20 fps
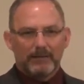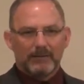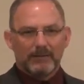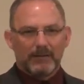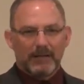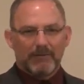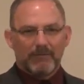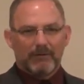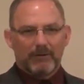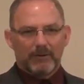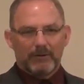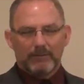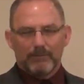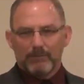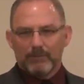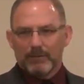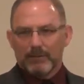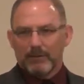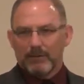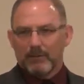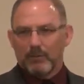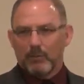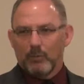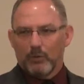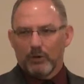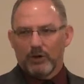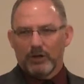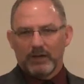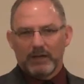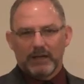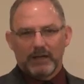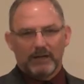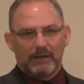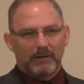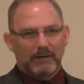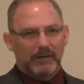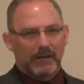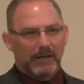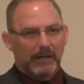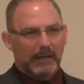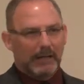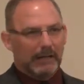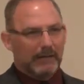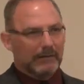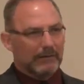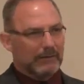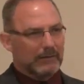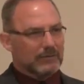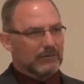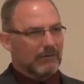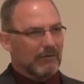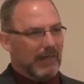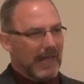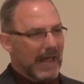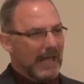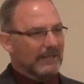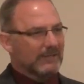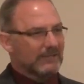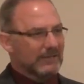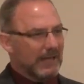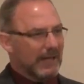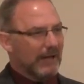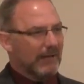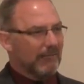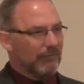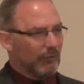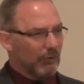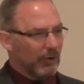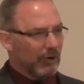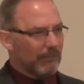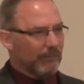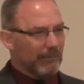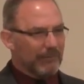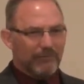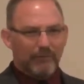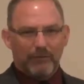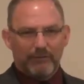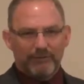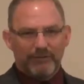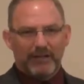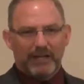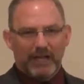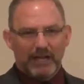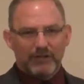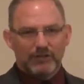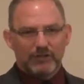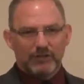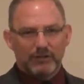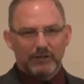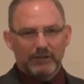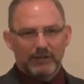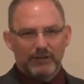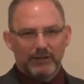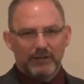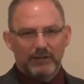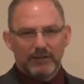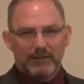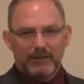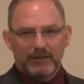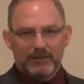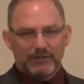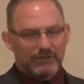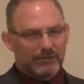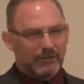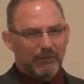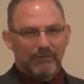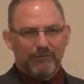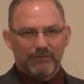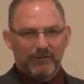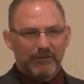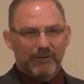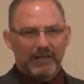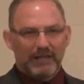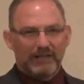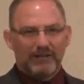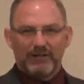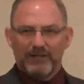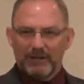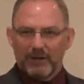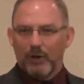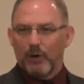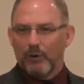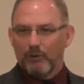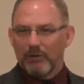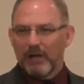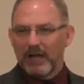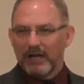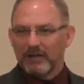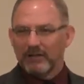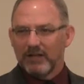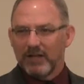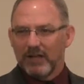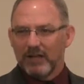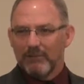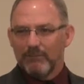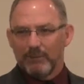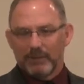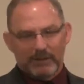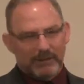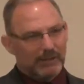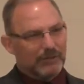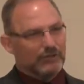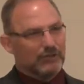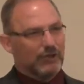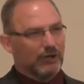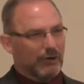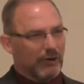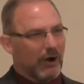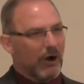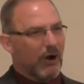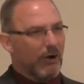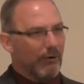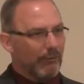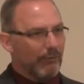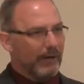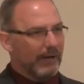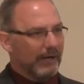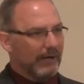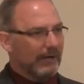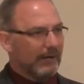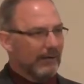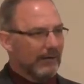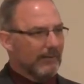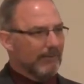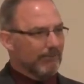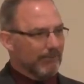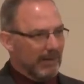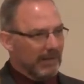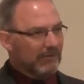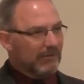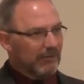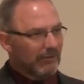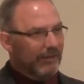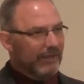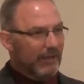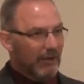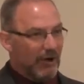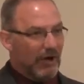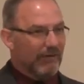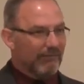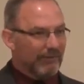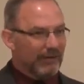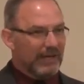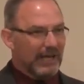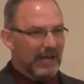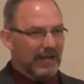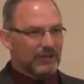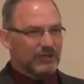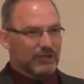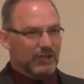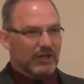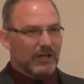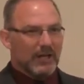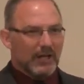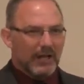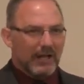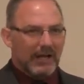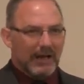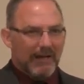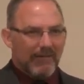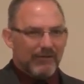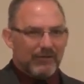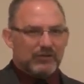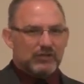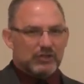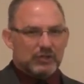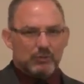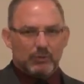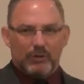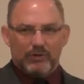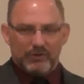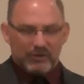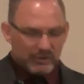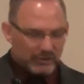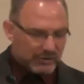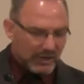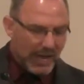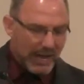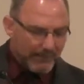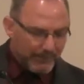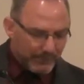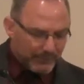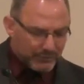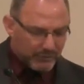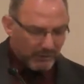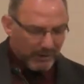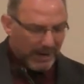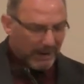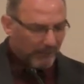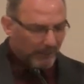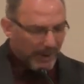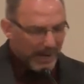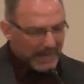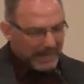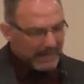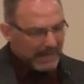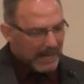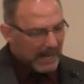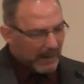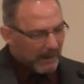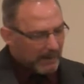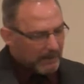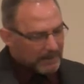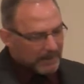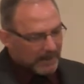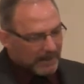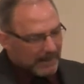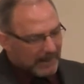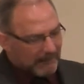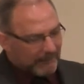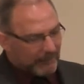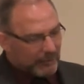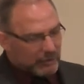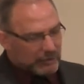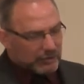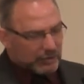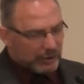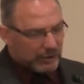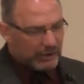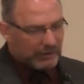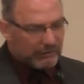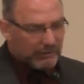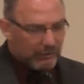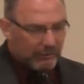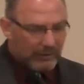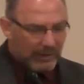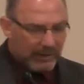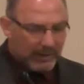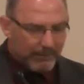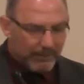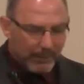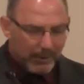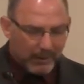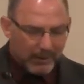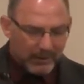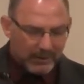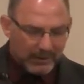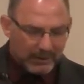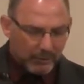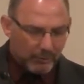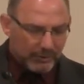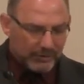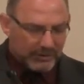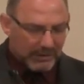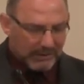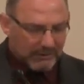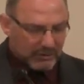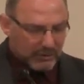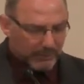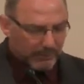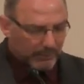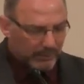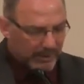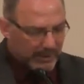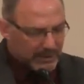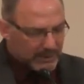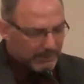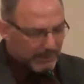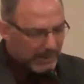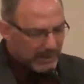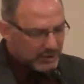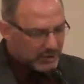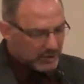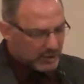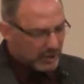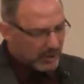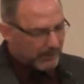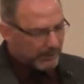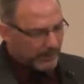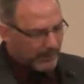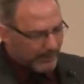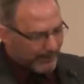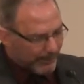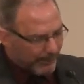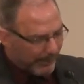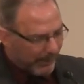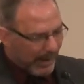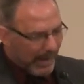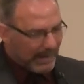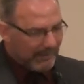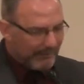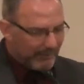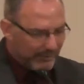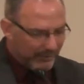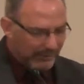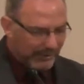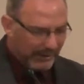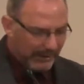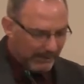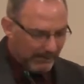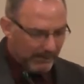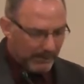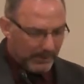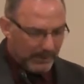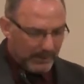You ever working and you know, it's the last day of work before vacation? You just don't feel like you get a whole lot done because you're already mentally on vacation. Uh, this is where the disciples are at right now. In verse 32, they departed into a desert place by ship privately.